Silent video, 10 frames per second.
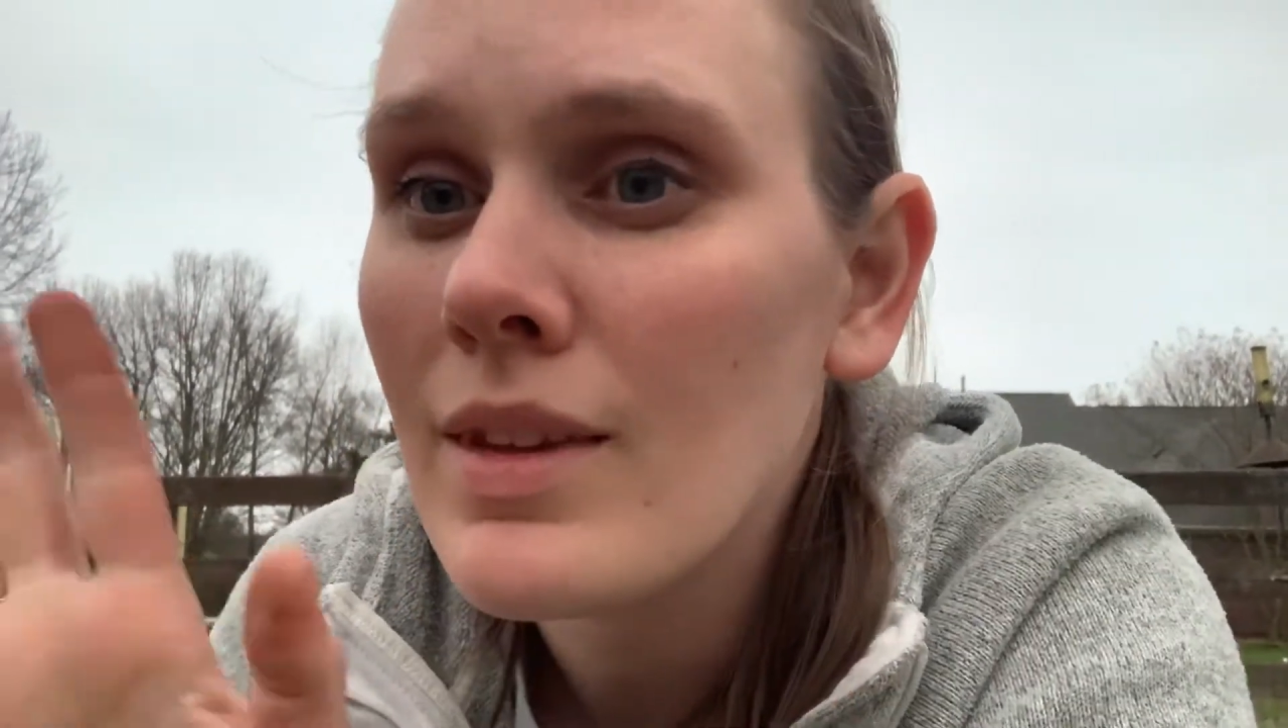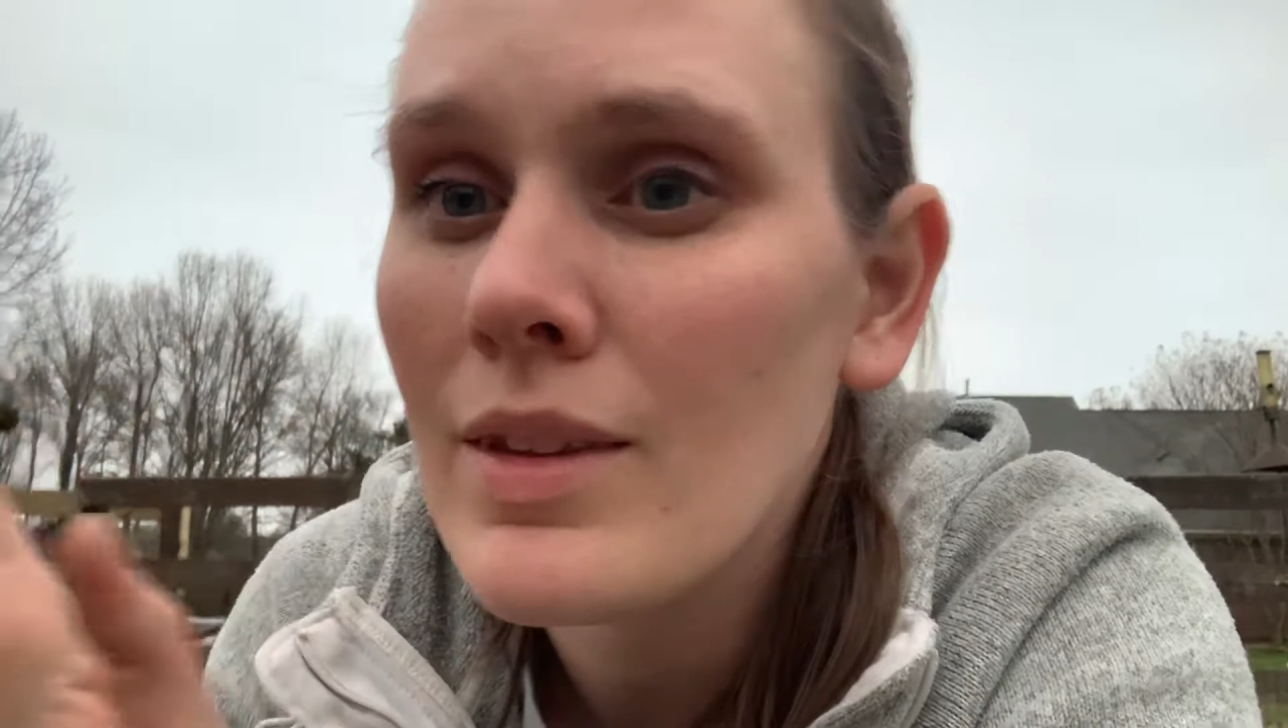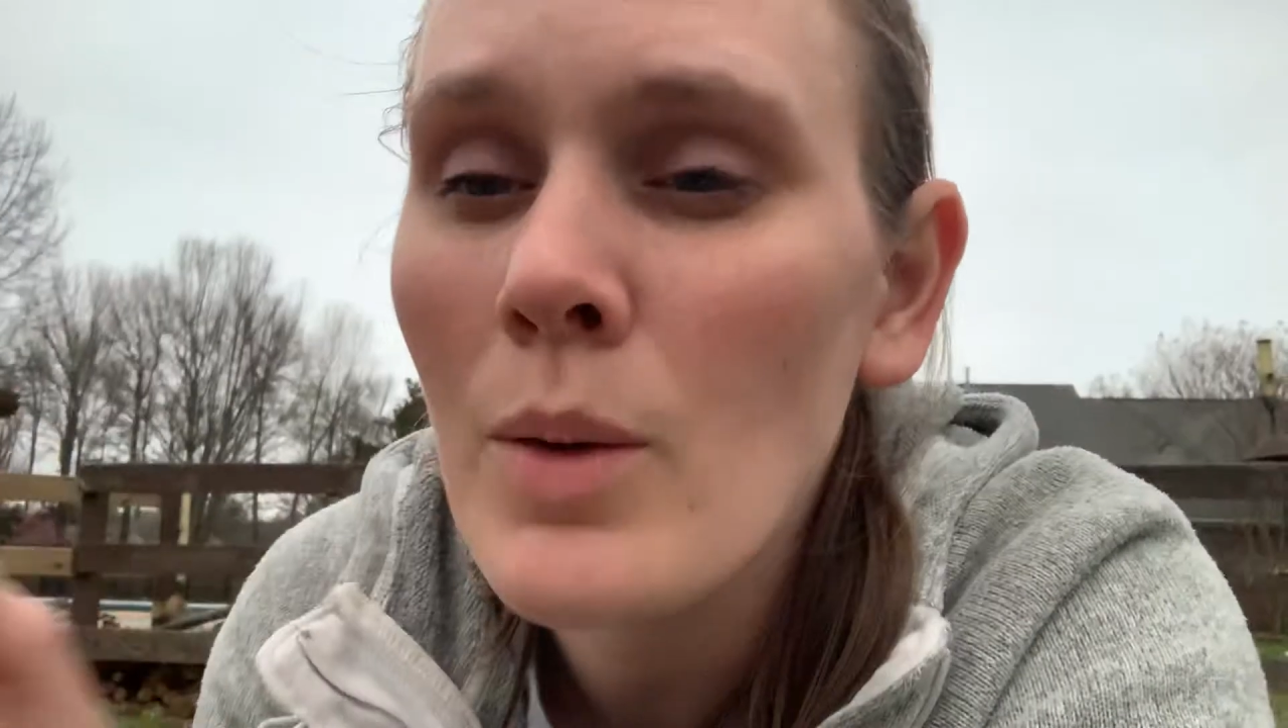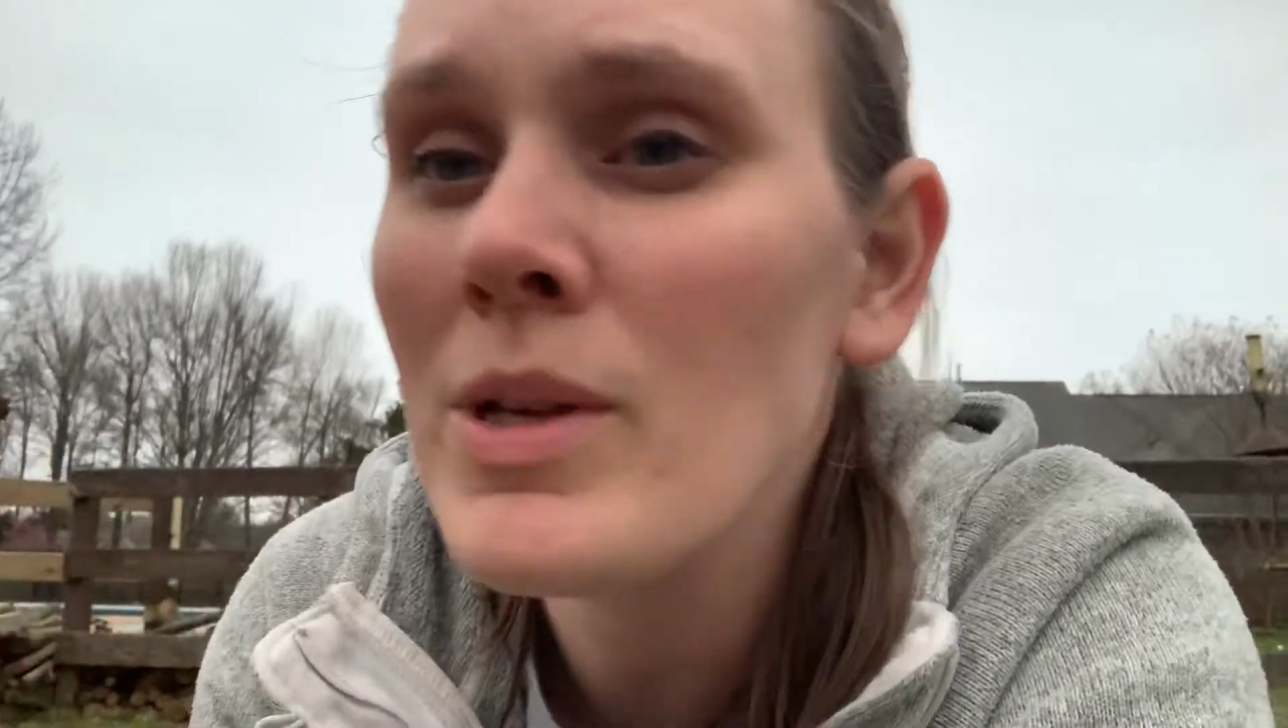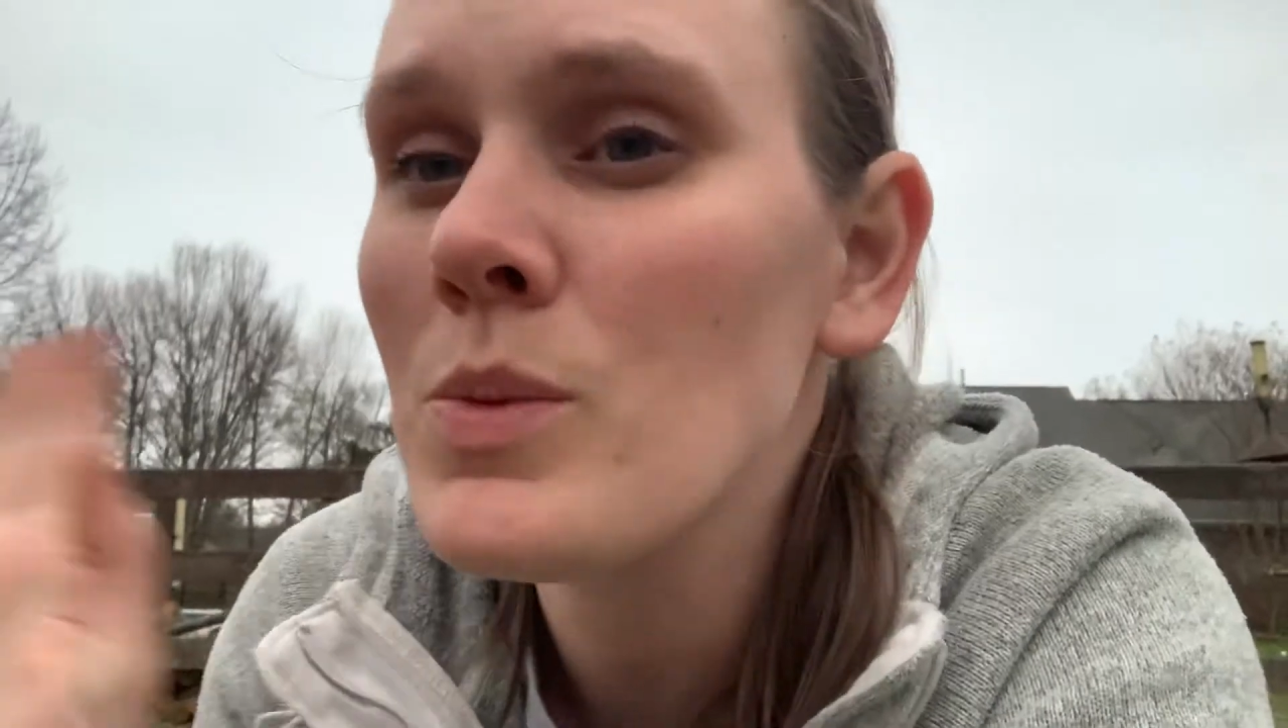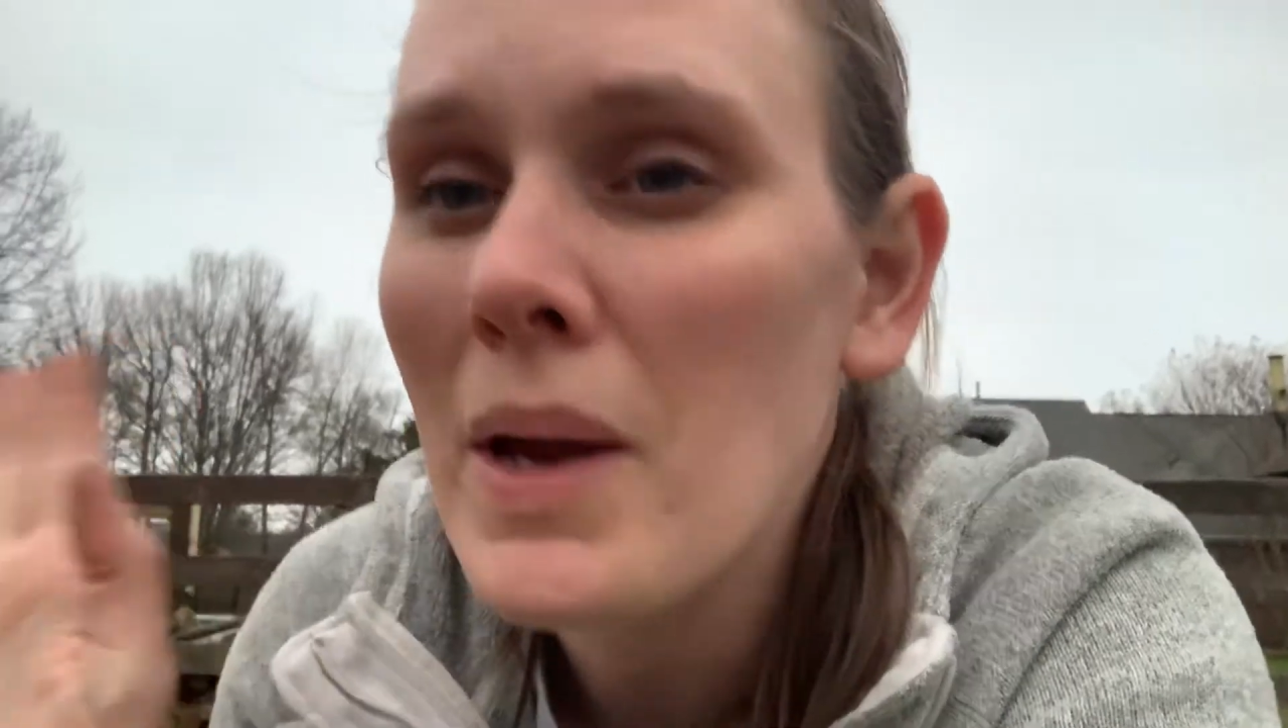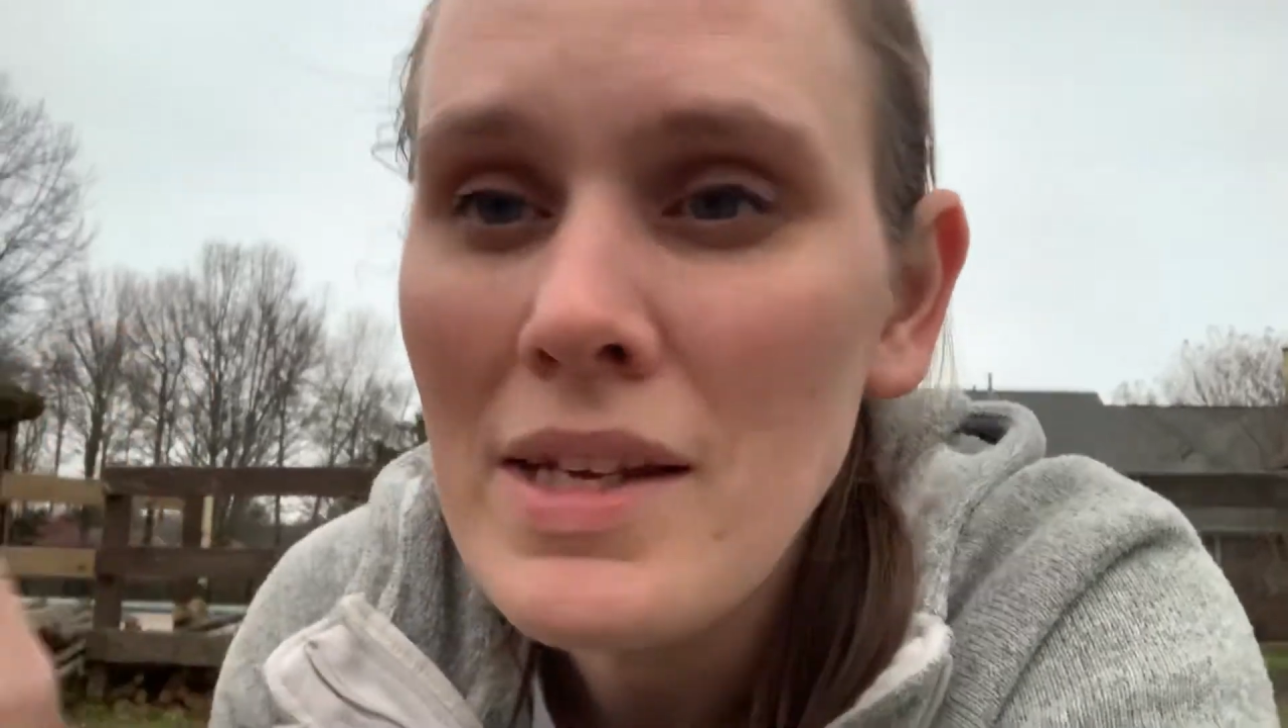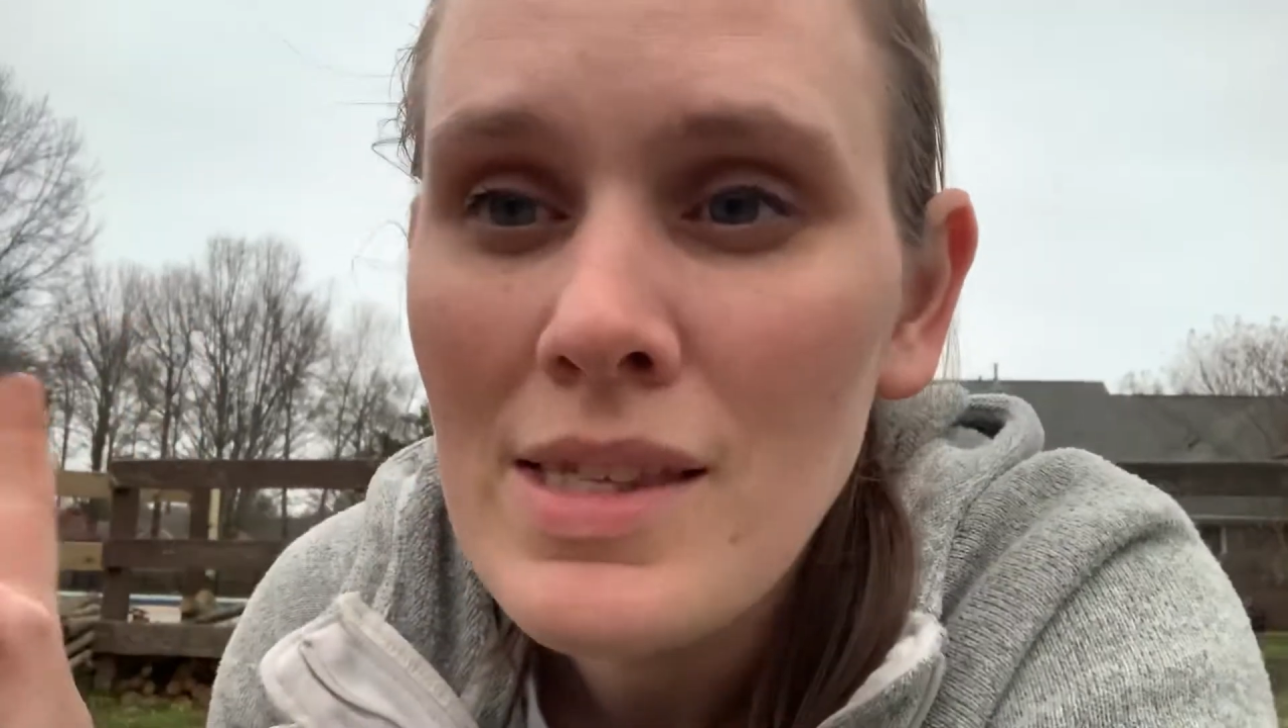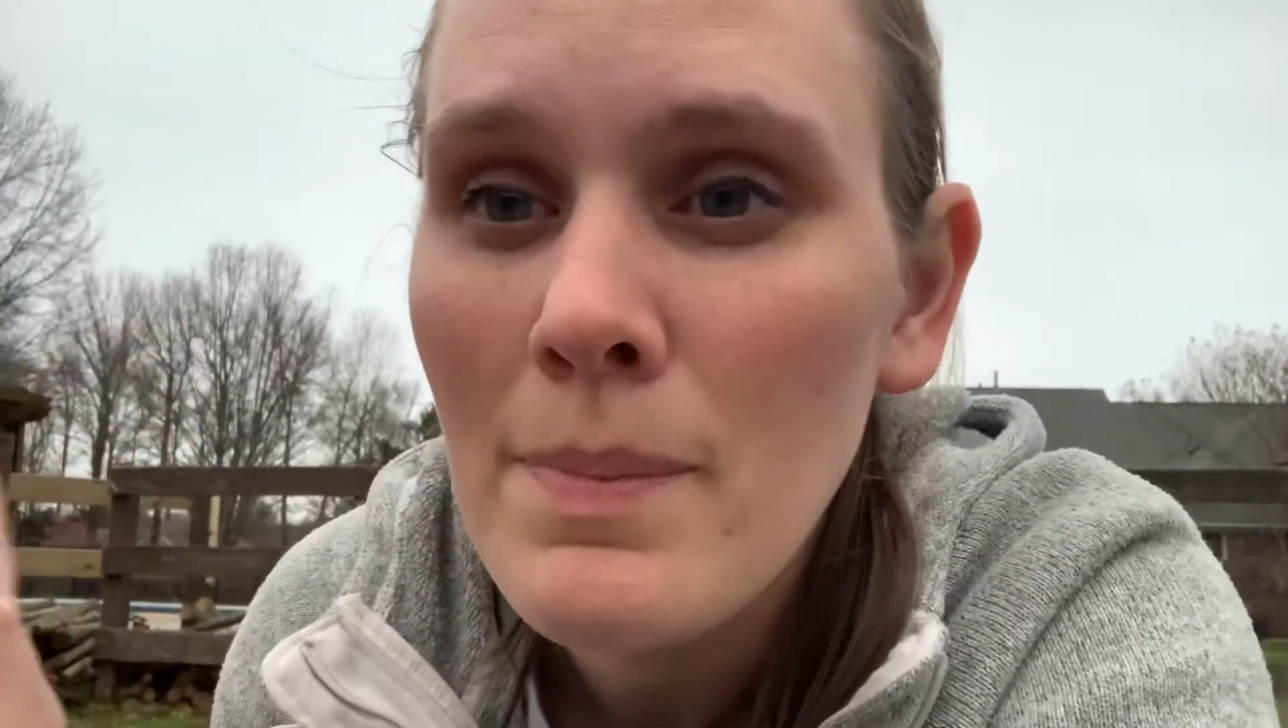Nobody's way is